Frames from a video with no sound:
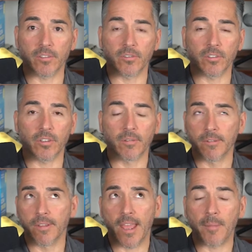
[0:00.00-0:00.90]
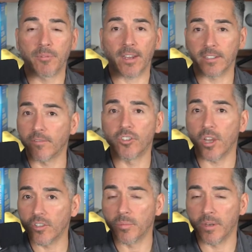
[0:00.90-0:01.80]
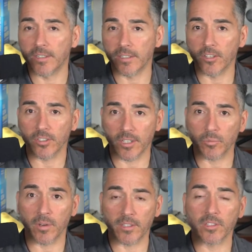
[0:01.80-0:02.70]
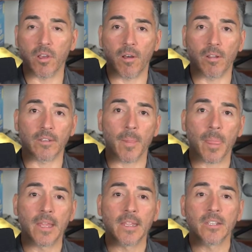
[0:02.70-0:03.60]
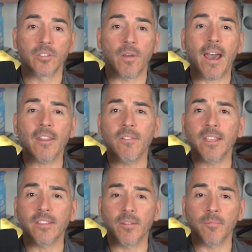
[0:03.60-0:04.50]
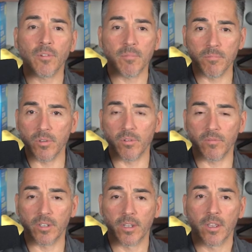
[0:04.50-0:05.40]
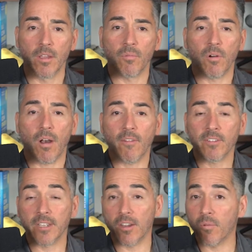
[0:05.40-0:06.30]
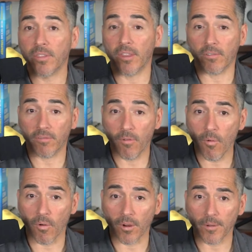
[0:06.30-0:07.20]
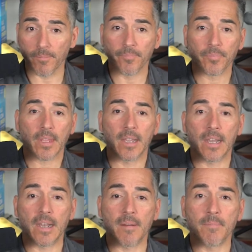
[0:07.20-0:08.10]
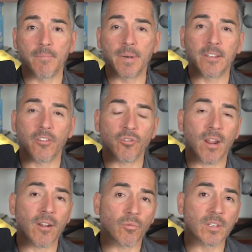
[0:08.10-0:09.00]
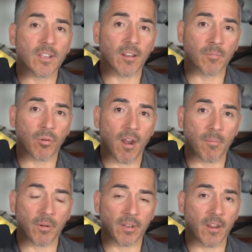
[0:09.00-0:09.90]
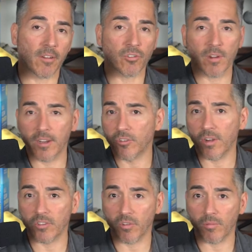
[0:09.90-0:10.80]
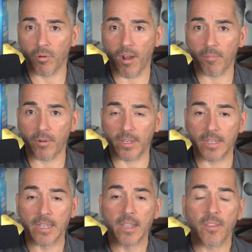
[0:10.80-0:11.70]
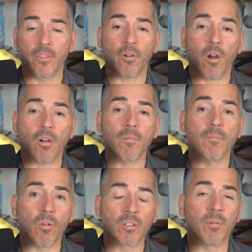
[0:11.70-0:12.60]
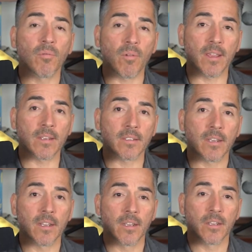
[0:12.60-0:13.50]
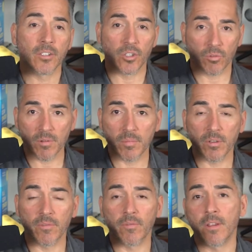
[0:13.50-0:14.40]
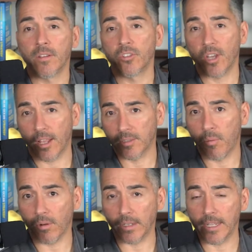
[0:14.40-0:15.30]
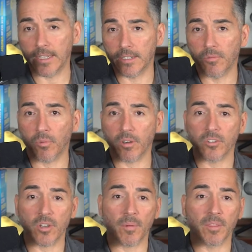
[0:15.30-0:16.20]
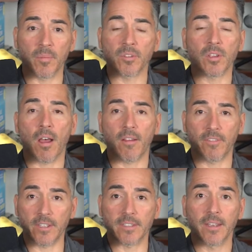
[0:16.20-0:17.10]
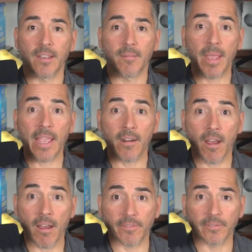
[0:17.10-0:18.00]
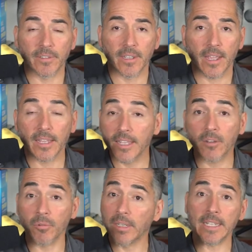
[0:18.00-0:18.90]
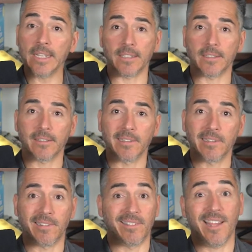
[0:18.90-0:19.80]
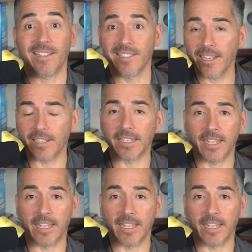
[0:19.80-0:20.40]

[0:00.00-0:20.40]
There's an abstracted judgment, essentially is what it's called. So how do you get them removed? Well, obviously know what they're for, but you're trying to resell a property now. You're trying to transfer a property. There are multiple ways to remove child support liens. We're going to start with the most obvious. Pay it off and get a release. Well, that's it.